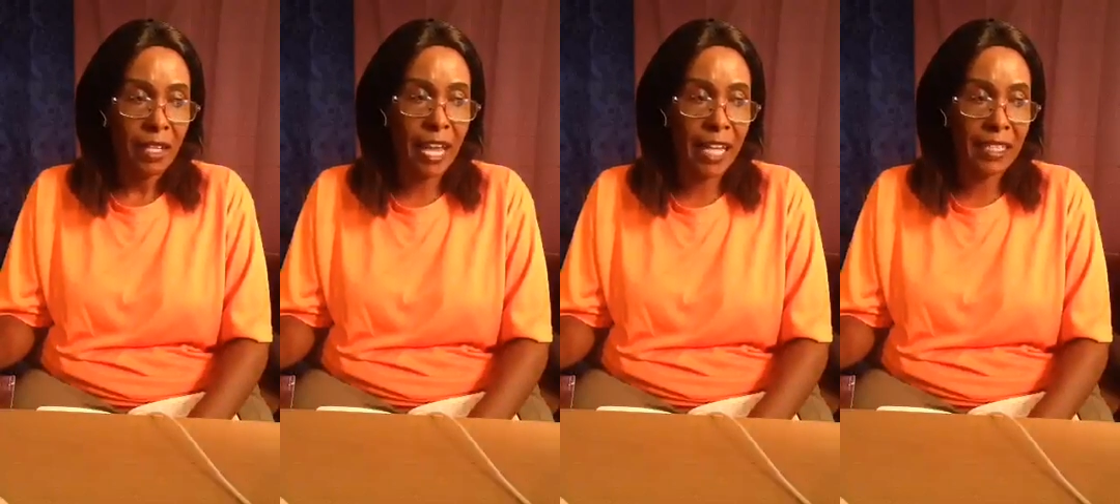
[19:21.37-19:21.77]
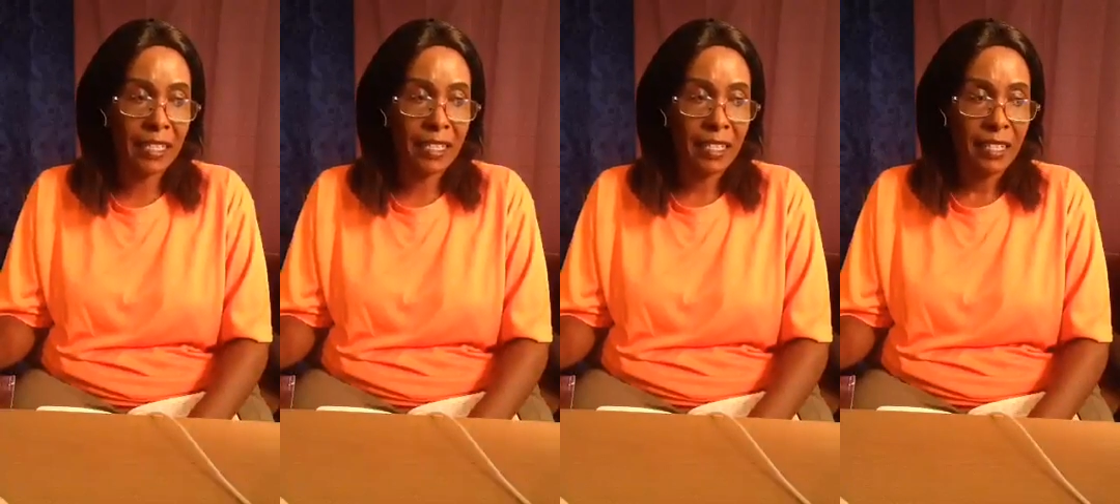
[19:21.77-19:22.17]

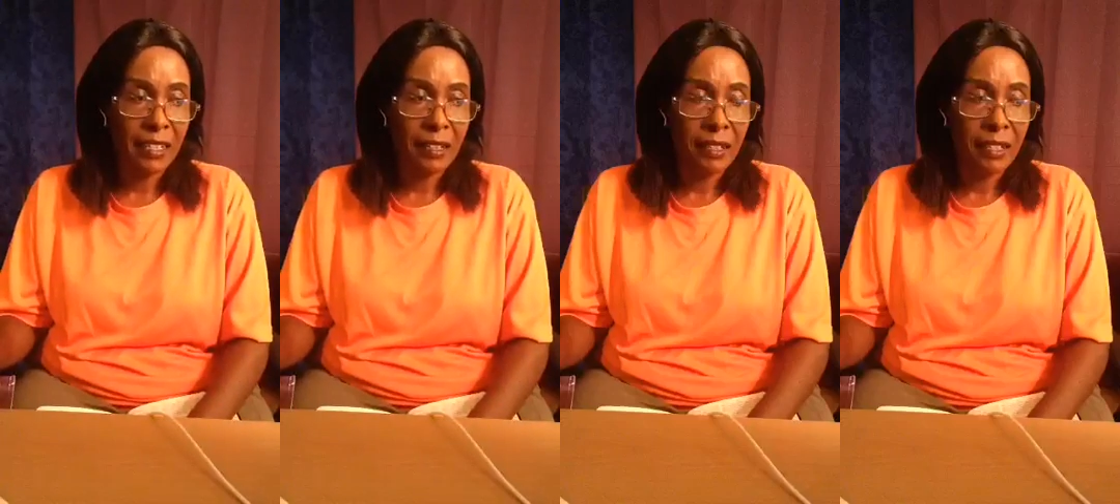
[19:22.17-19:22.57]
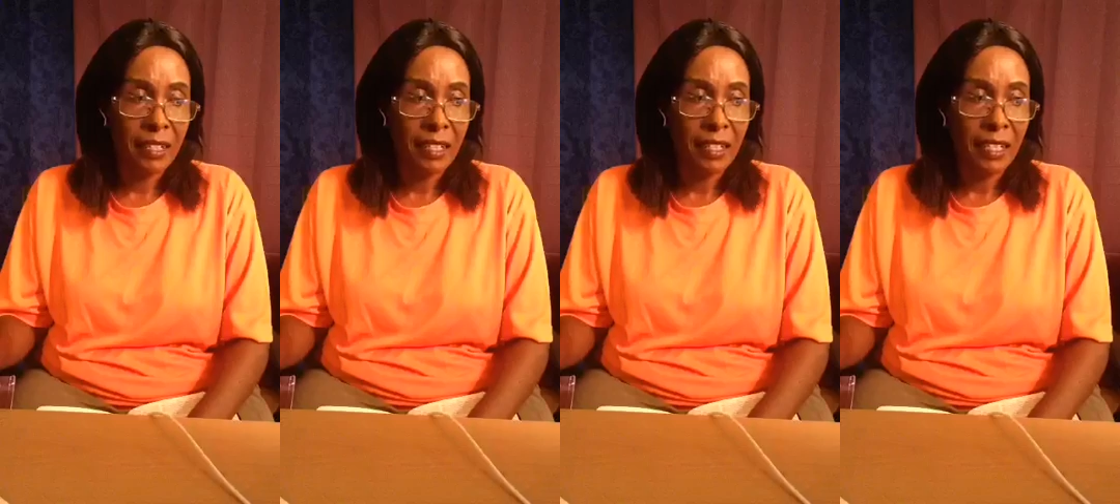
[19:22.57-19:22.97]
Yes.
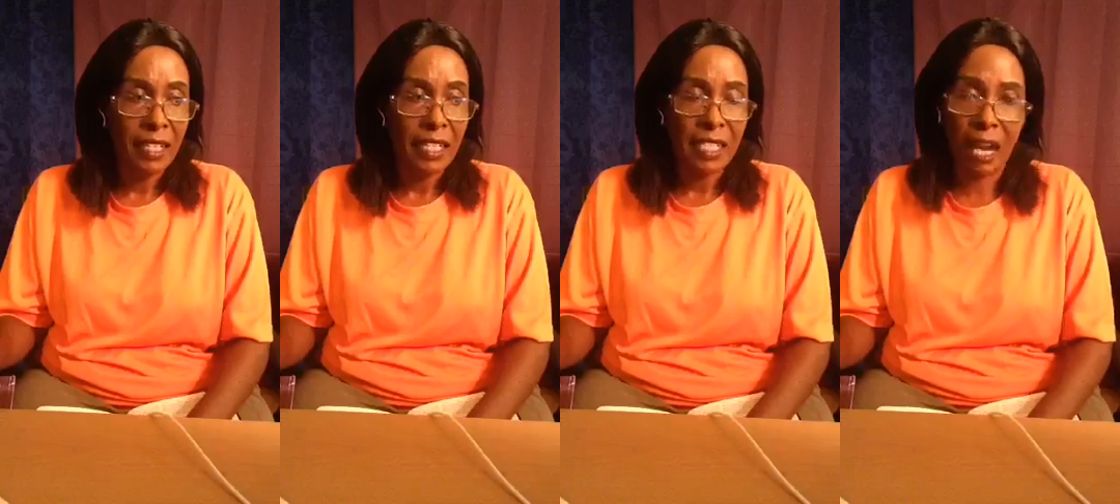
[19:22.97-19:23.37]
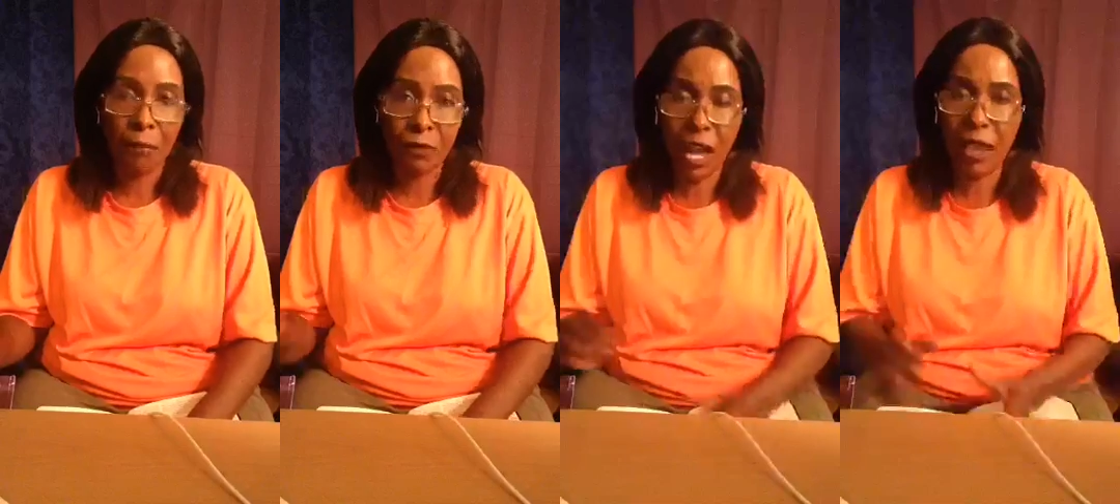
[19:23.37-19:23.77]

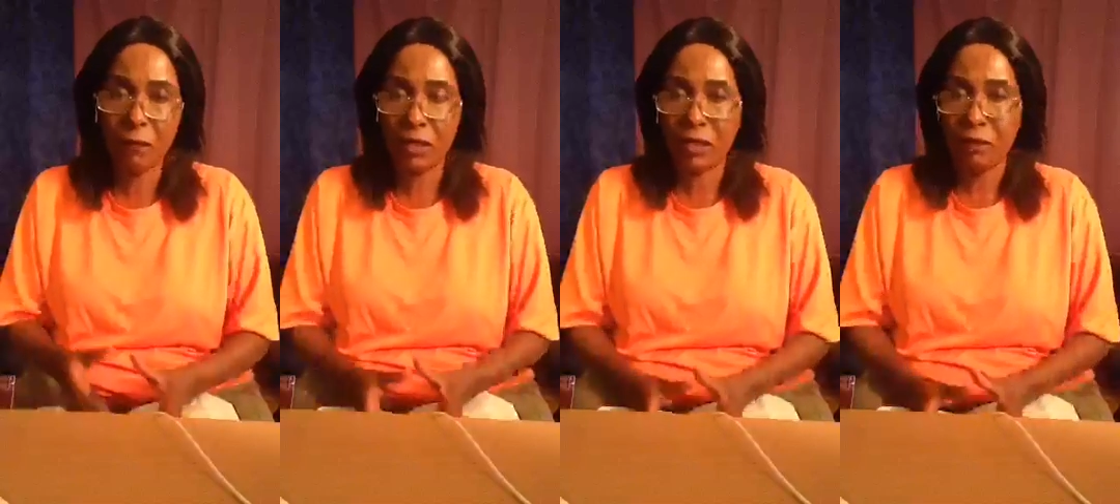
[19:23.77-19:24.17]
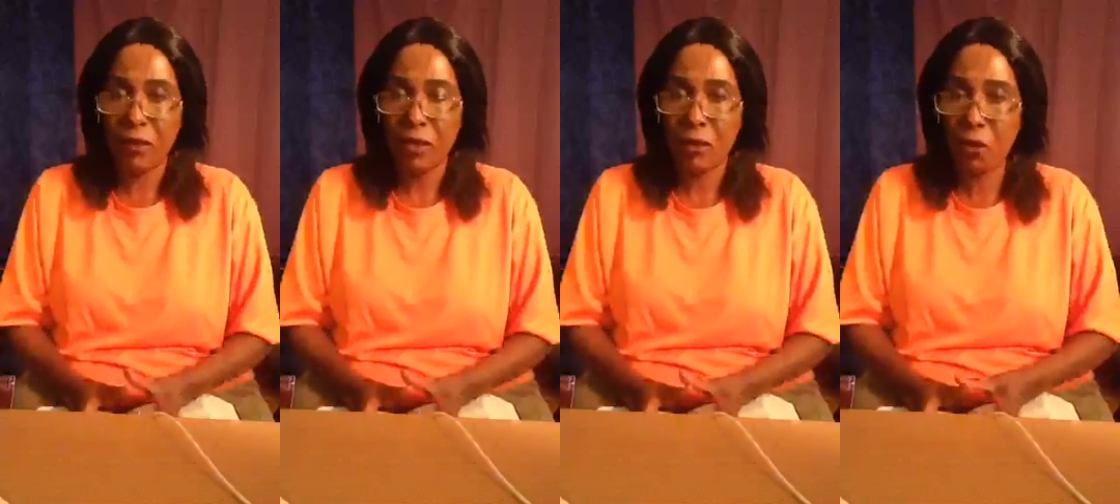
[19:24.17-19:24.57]
Sometimes
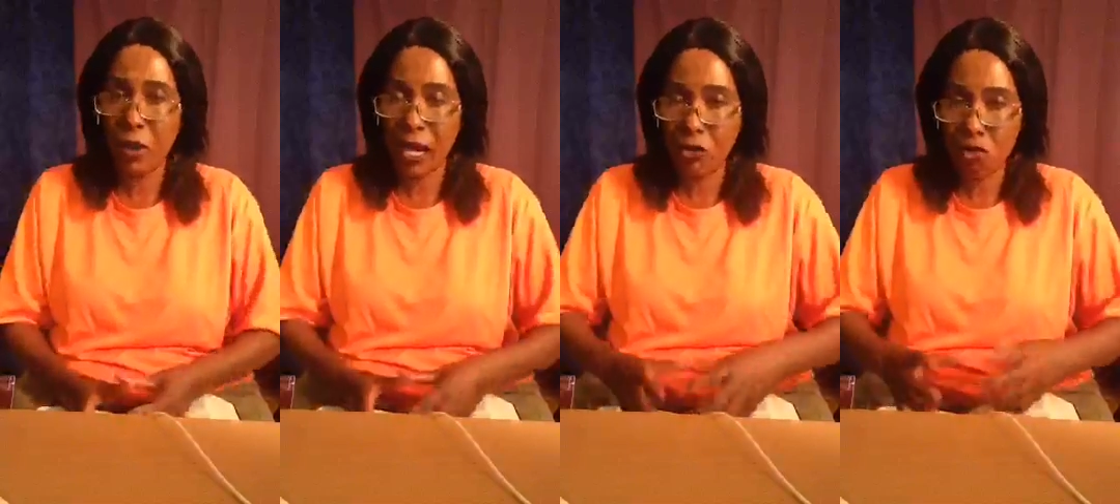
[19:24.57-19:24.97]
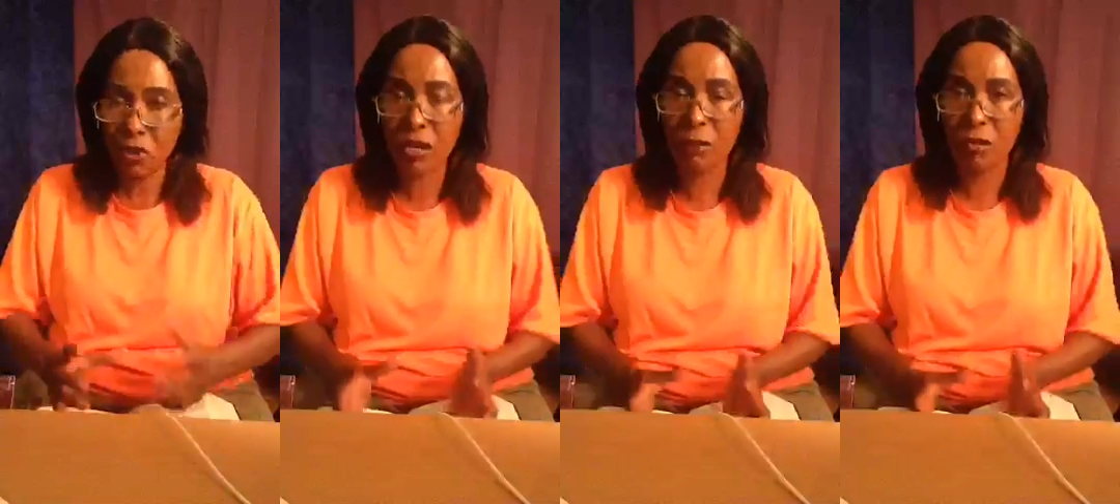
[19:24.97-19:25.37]
you can
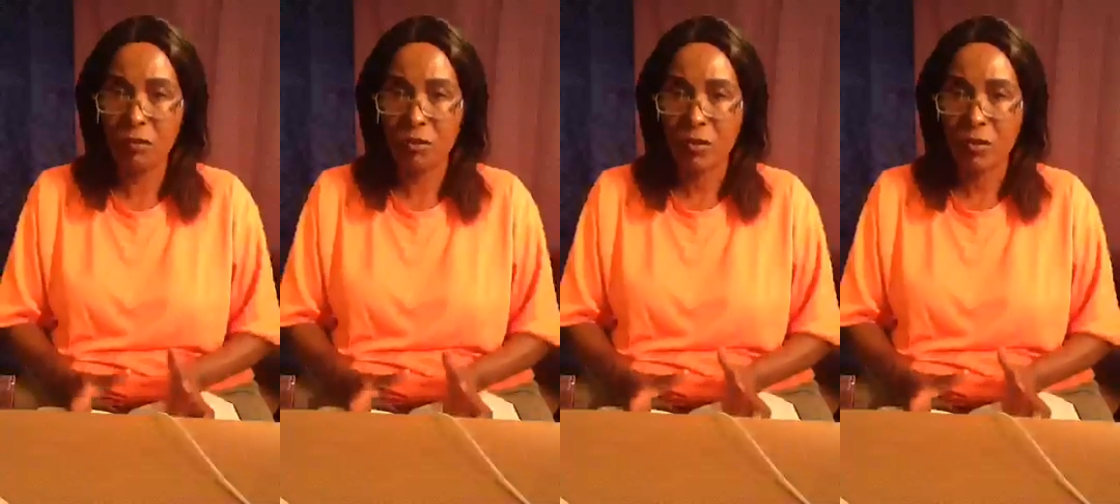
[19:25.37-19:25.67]
dream